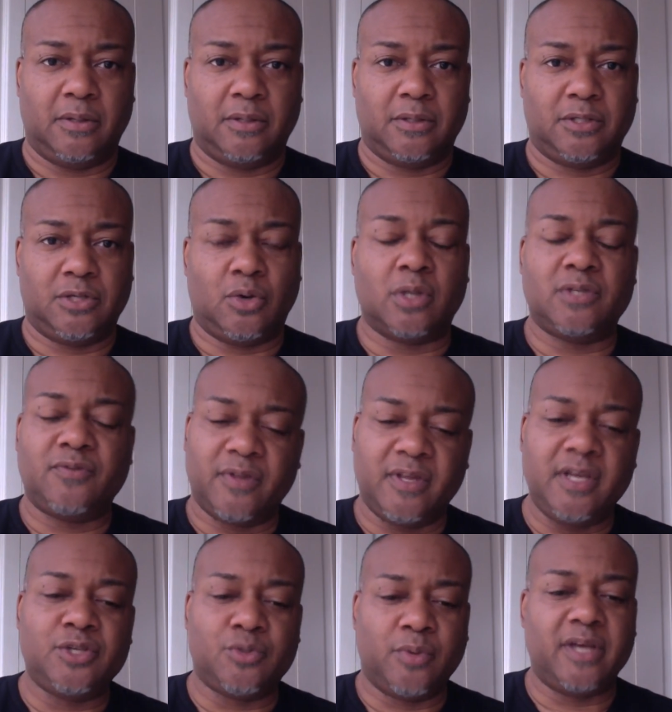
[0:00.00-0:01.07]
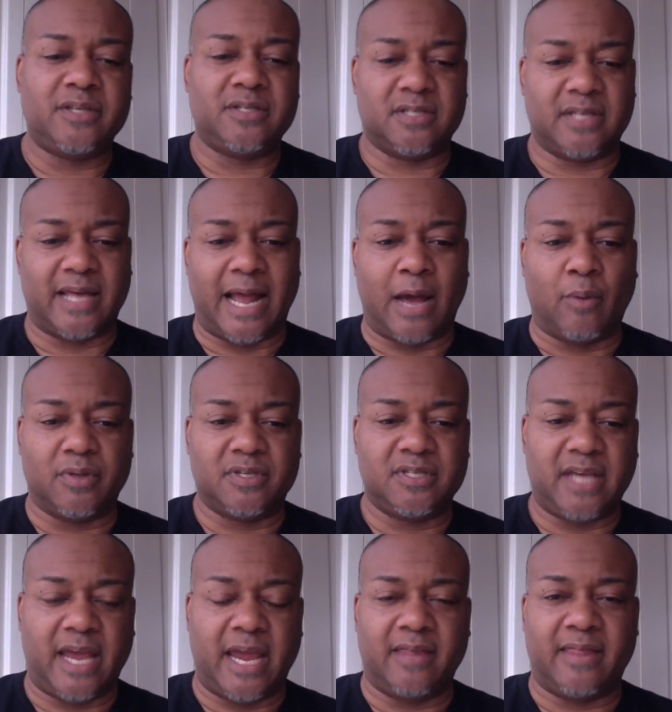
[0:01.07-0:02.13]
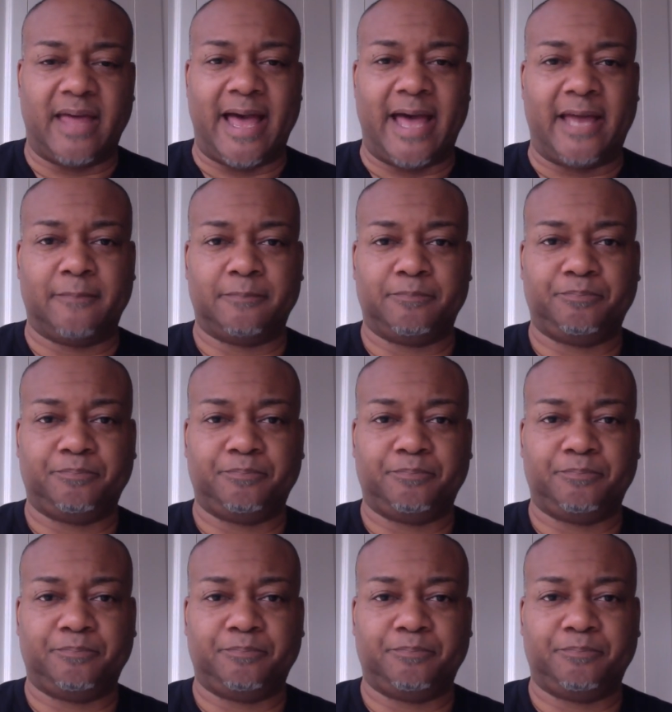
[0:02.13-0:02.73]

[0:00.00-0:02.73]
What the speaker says: So it's for these reasons that I would say that